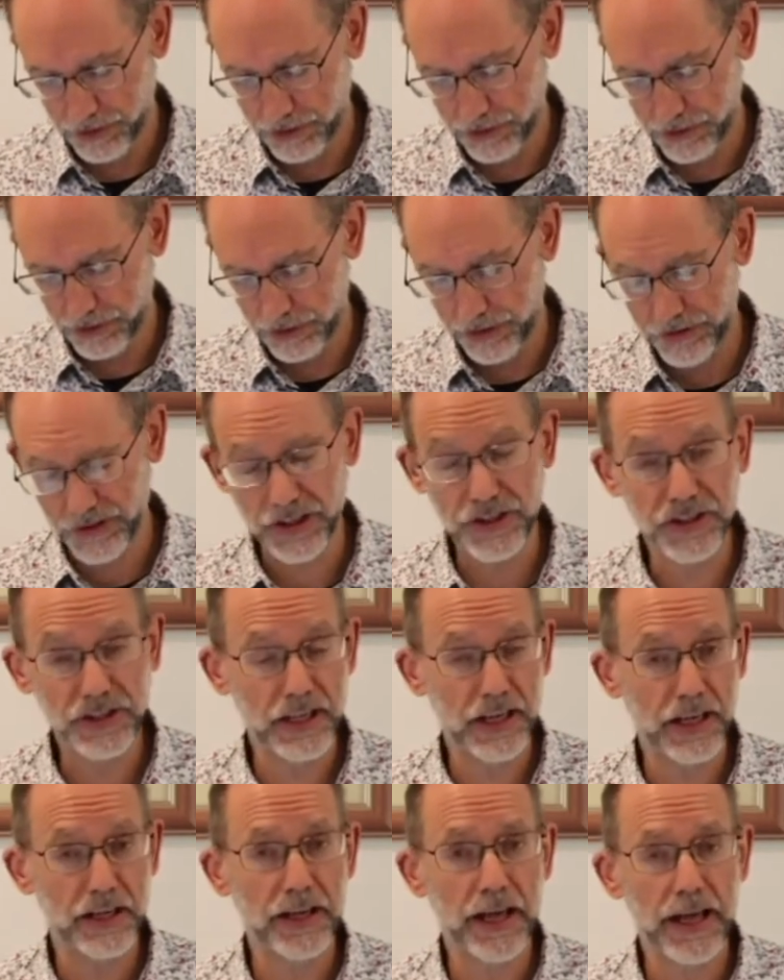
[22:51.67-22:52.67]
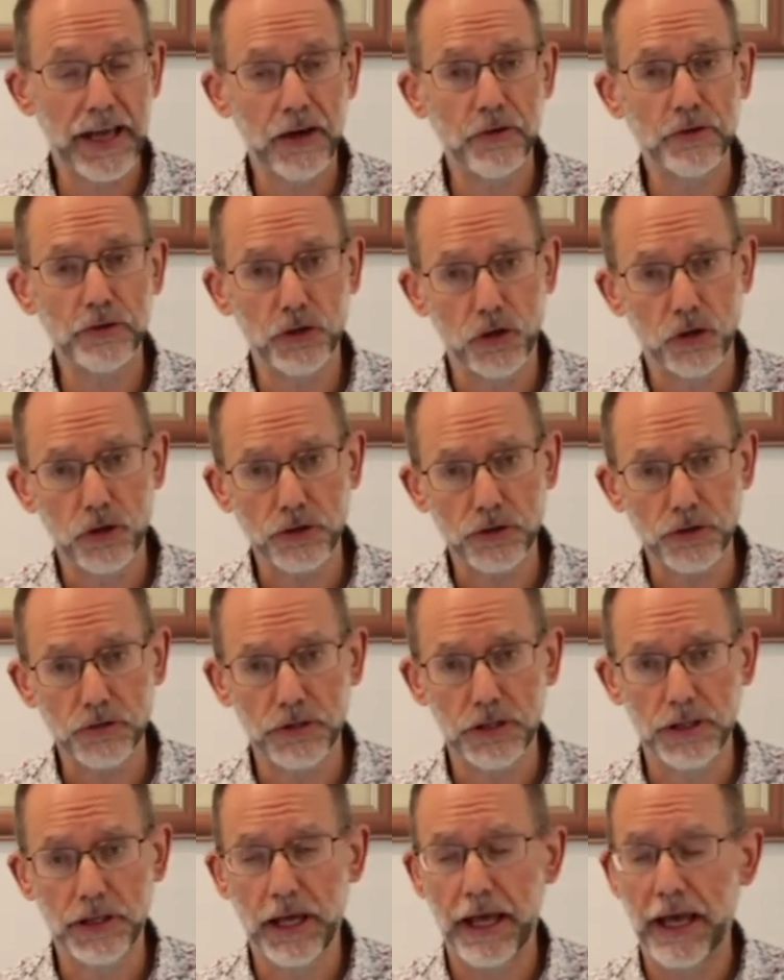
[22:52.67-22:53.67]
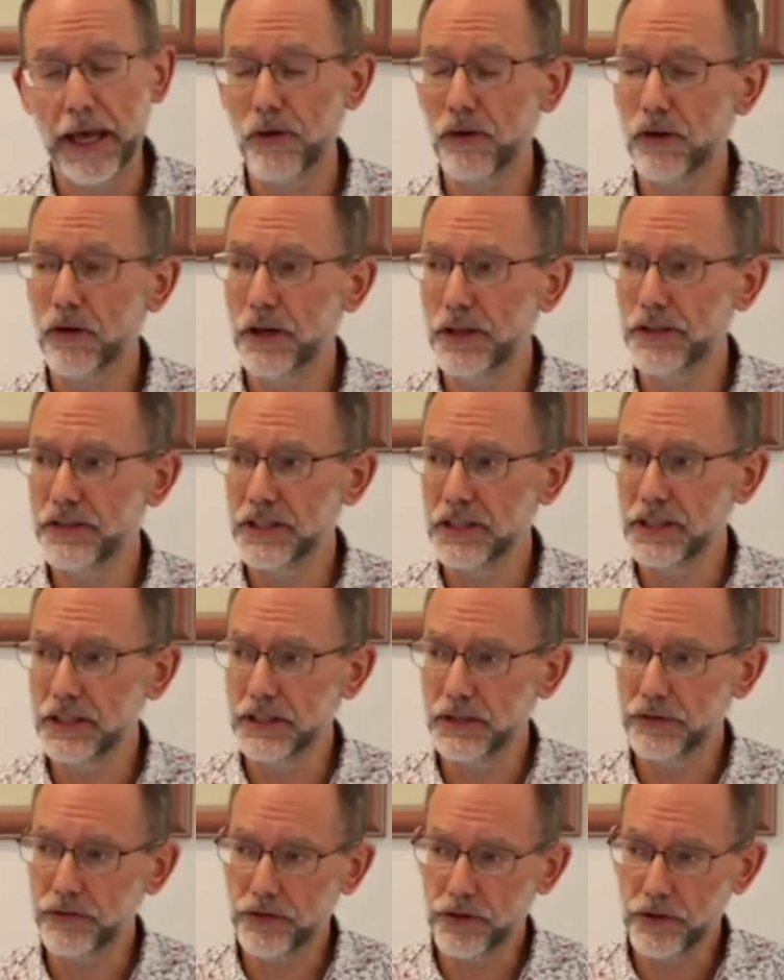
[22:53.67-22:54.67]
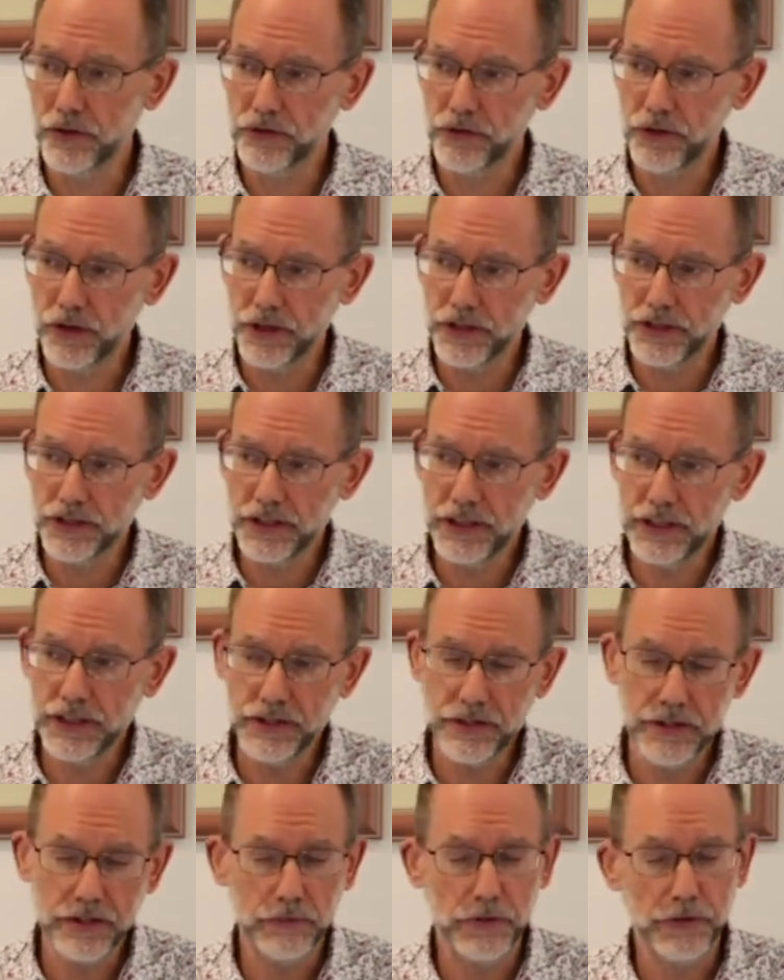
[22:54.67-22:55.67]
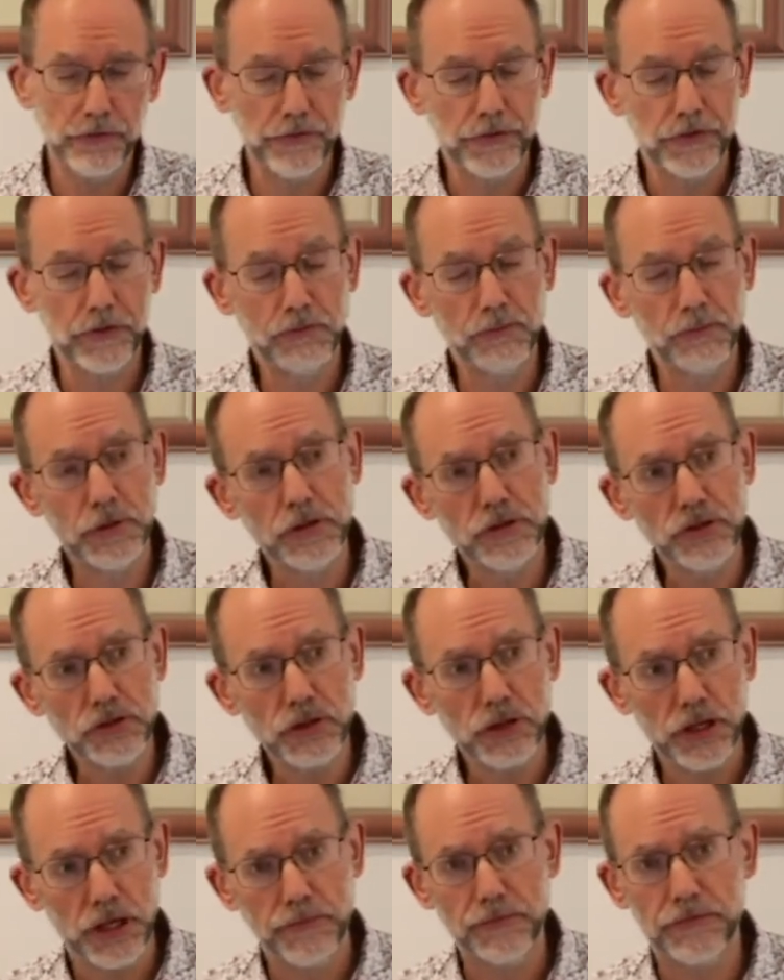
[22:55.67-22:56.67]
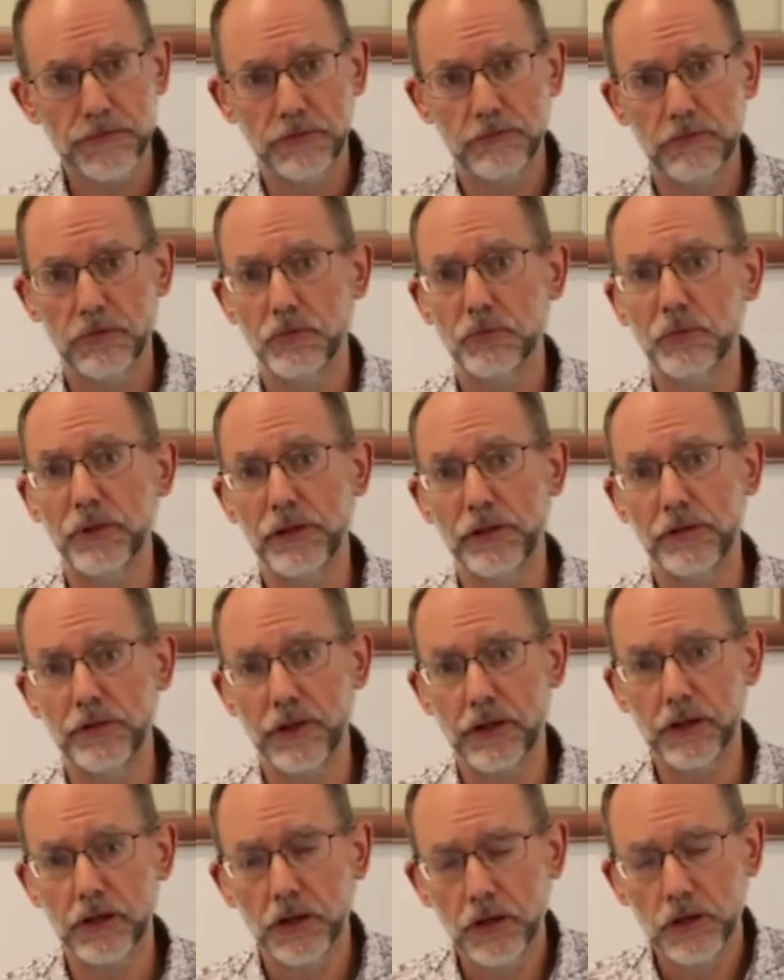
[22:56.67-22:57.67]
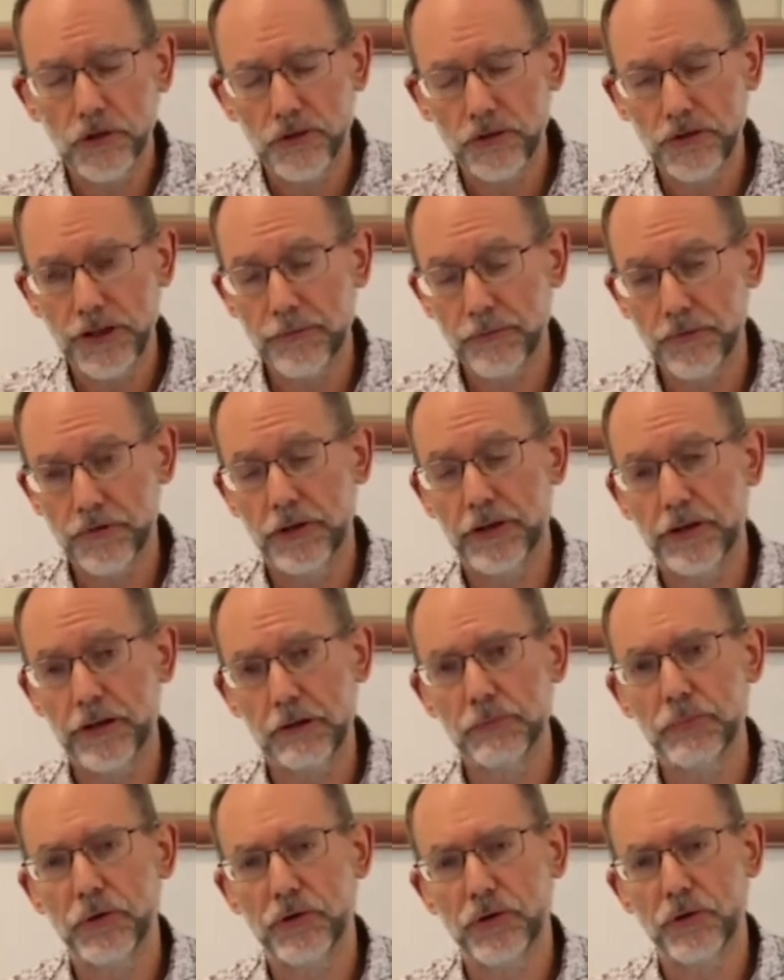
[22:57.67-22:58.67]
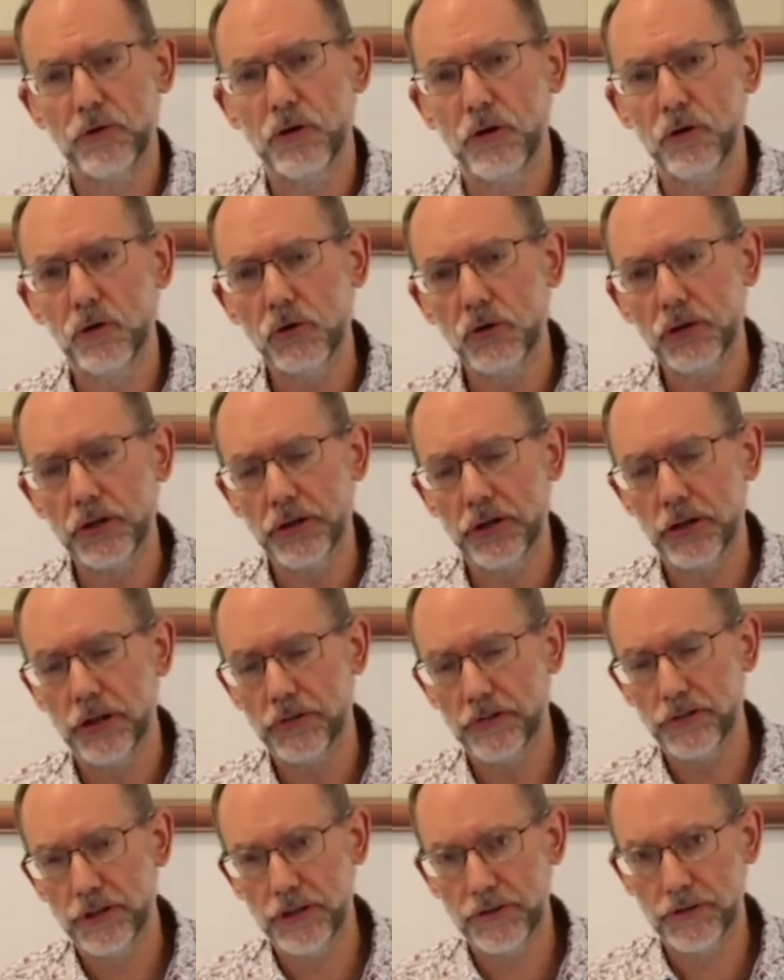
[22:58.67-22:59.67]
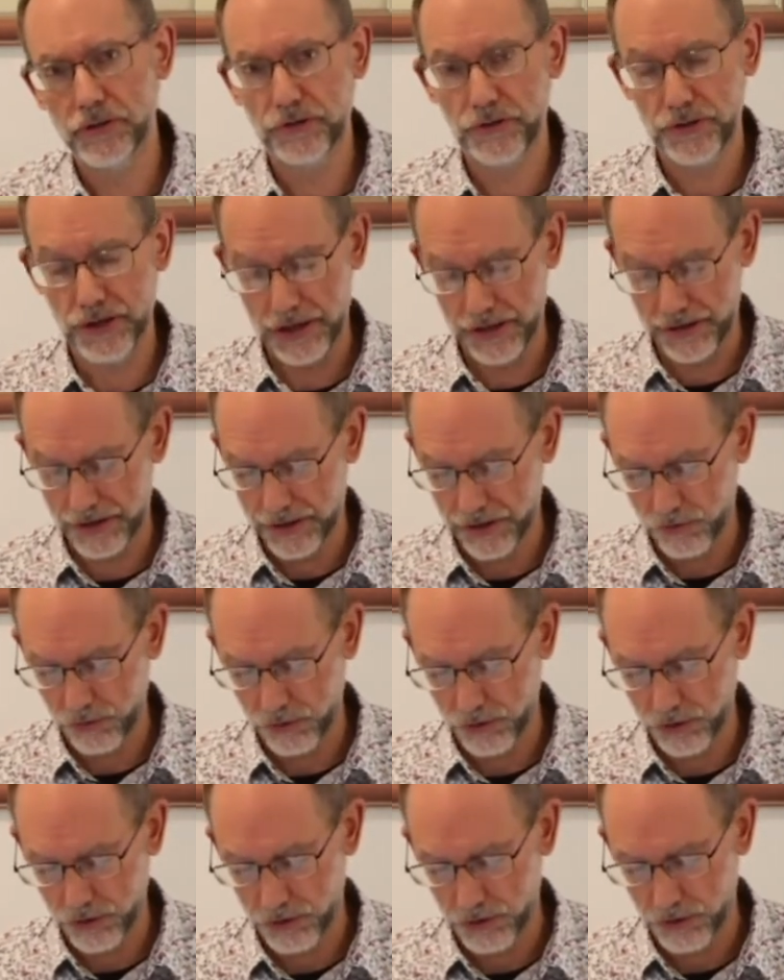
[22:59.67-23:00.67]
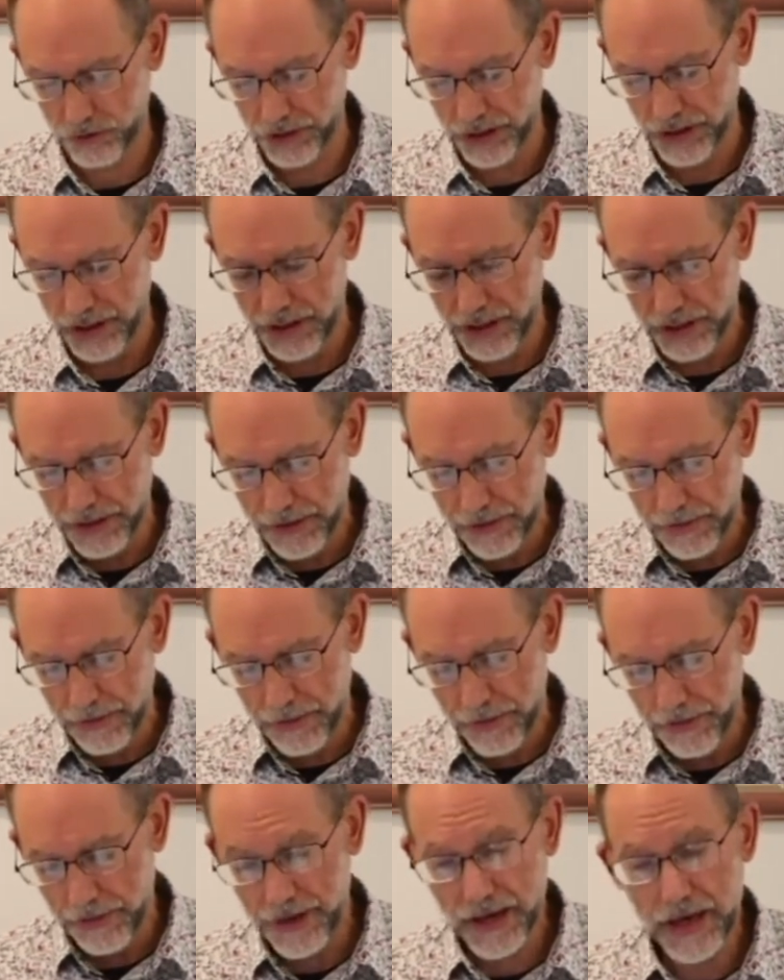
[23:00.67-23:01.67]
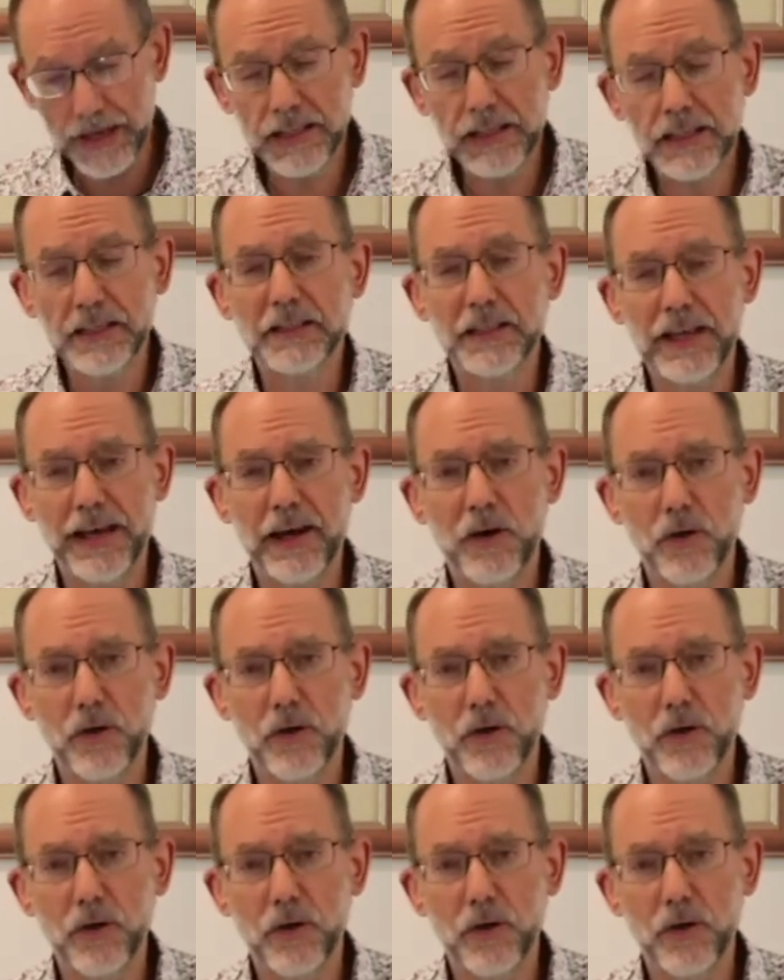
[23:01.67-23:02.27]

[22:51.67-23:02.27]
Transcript: As I said, our doctrine, our ideas, those ideas that we feel most comfortable with, the concepts that help us organise and understand our world, that is our